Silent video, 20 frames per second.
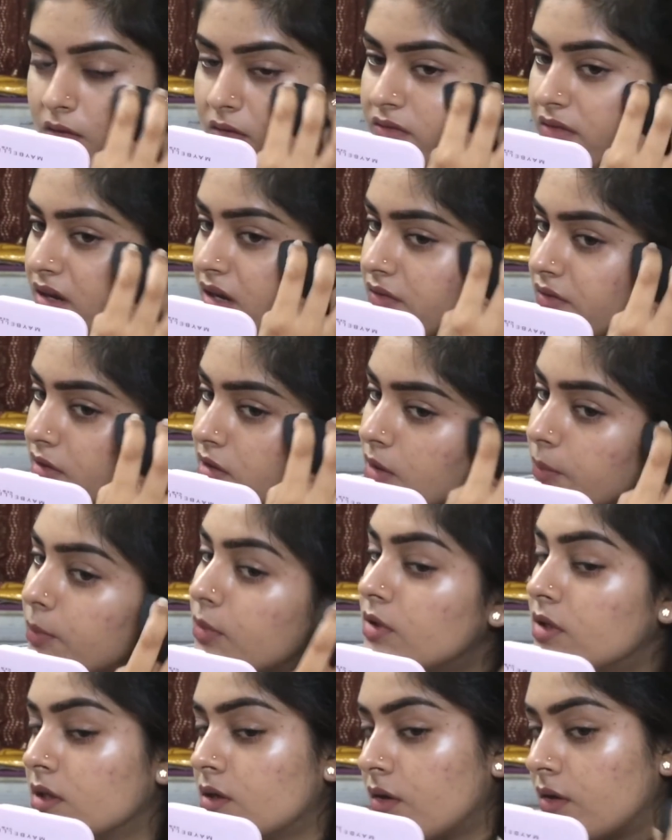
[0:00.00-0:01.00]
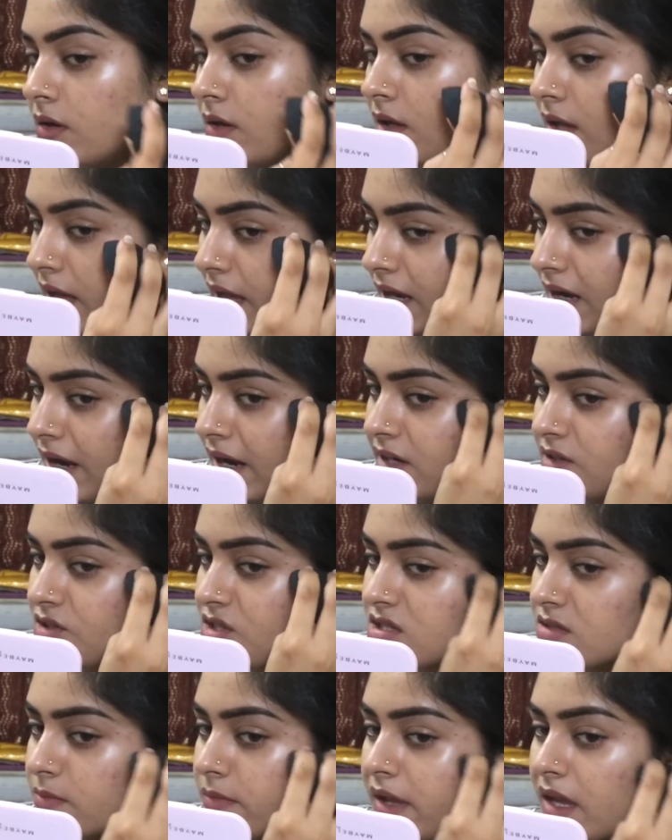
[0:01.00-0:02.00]
Whenever you're putting on a highlight,
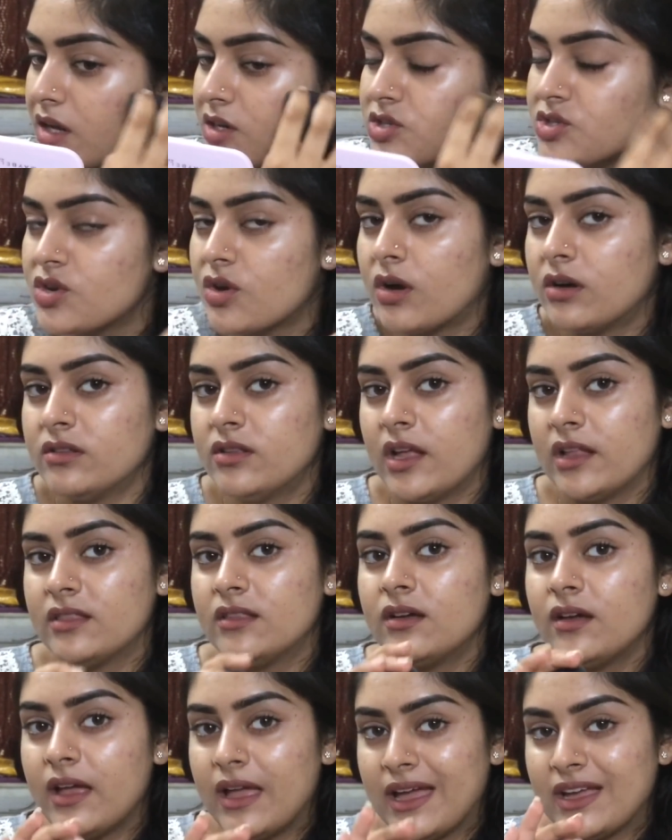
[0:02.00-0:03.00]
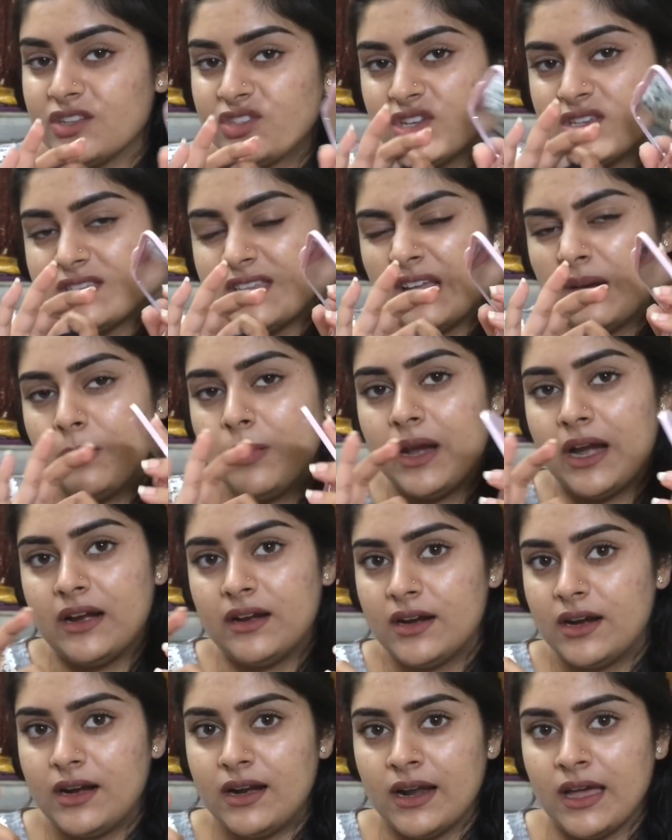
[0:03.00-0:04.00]
just make sure that the edges are
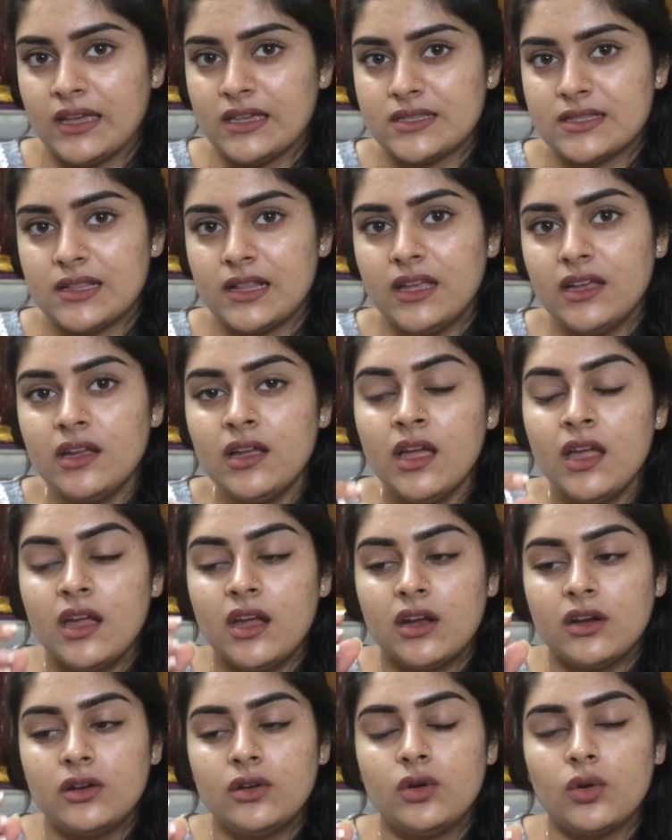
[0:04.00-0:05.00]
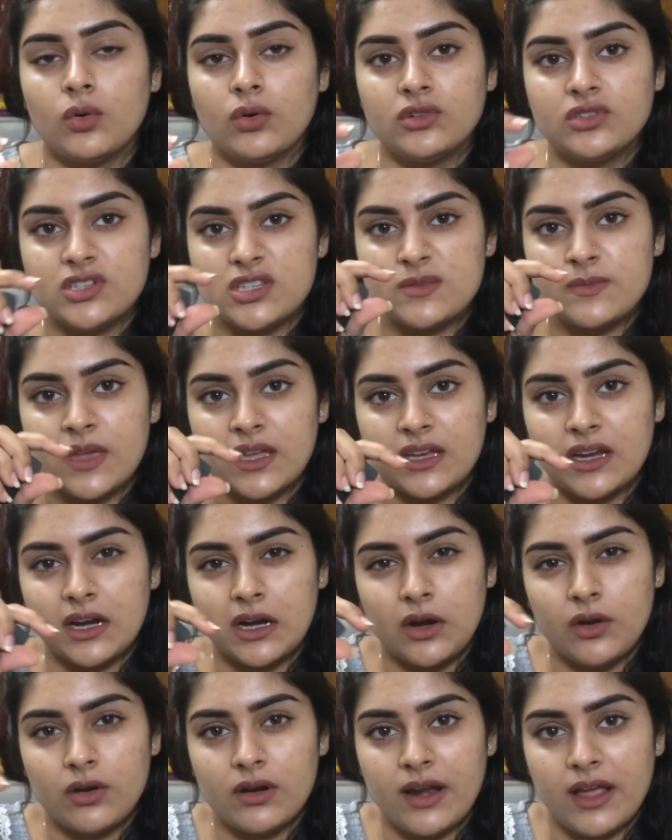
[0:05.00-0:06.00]
blended nicely. Don't just make
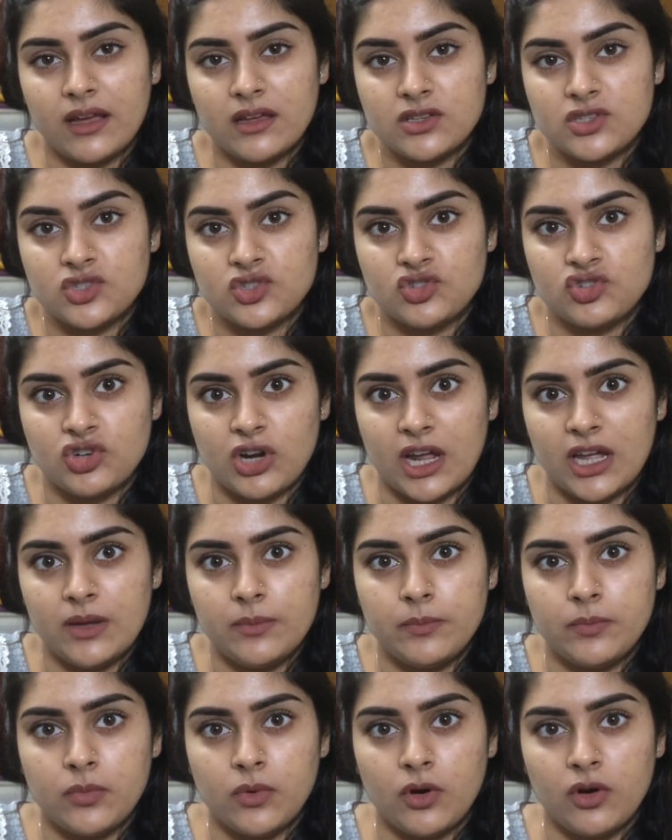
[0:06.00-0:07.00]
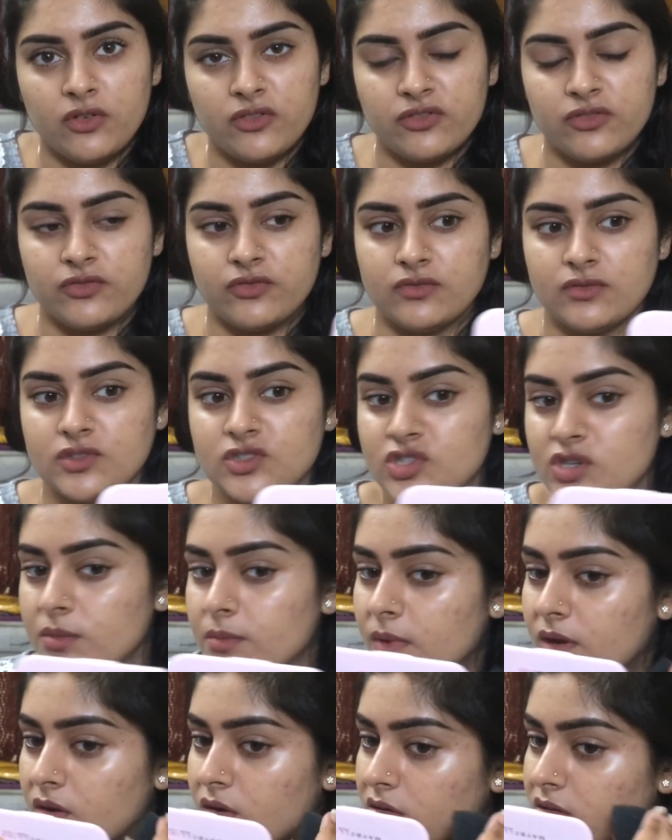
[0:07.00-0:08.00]
it look like a stripe of
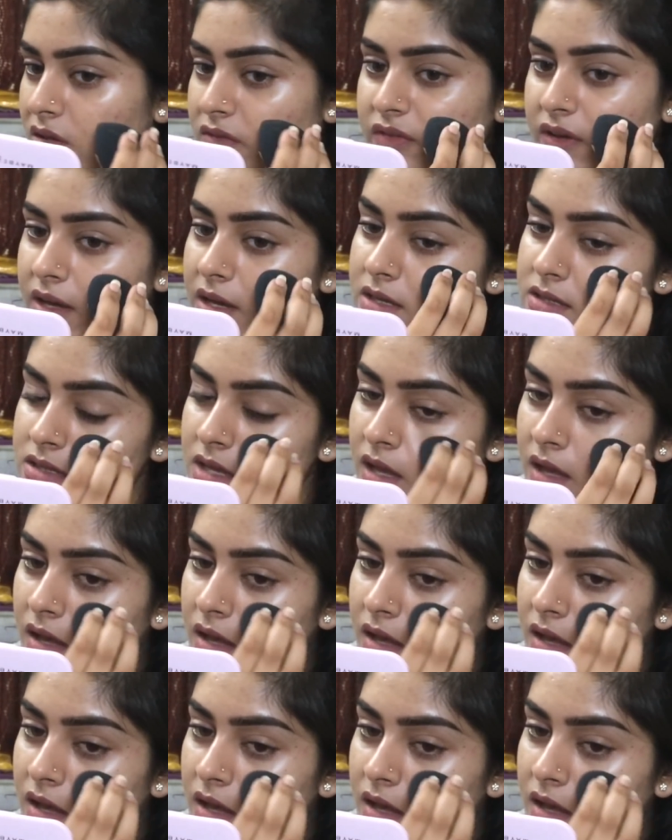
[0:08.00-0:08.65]
shimmer on your face.